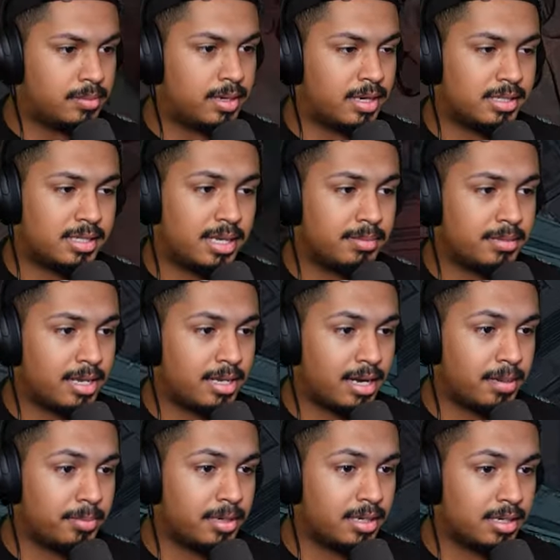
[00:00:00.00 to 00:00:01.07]
but it seems like
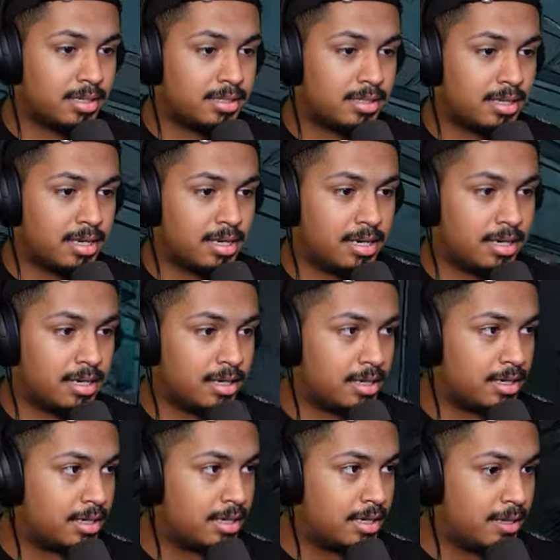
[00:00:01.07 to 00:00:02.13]
not much. And uh,
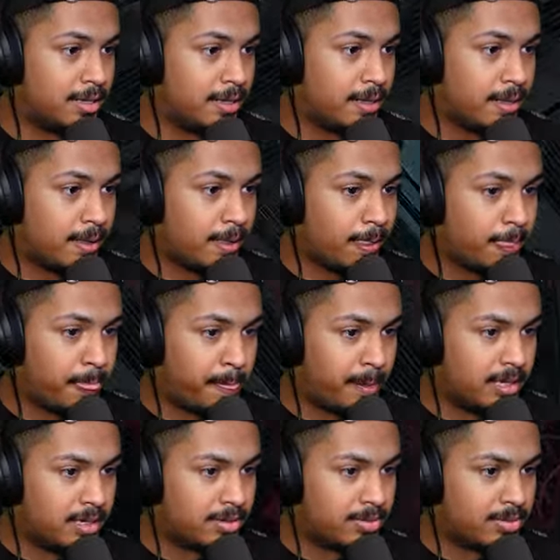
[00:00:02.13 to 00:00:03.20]

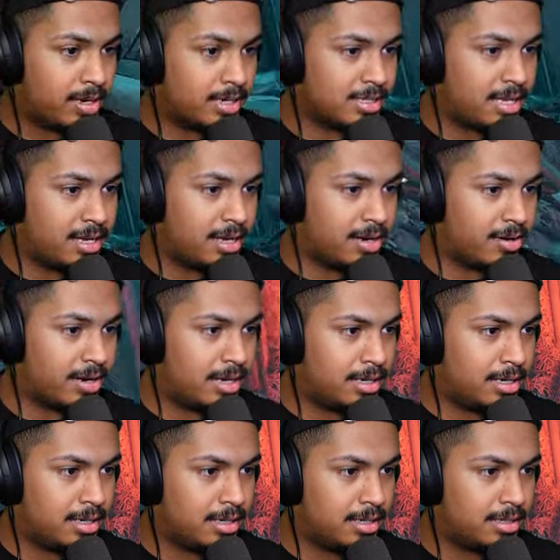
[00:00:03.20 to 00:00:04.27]
where does key go? Right here.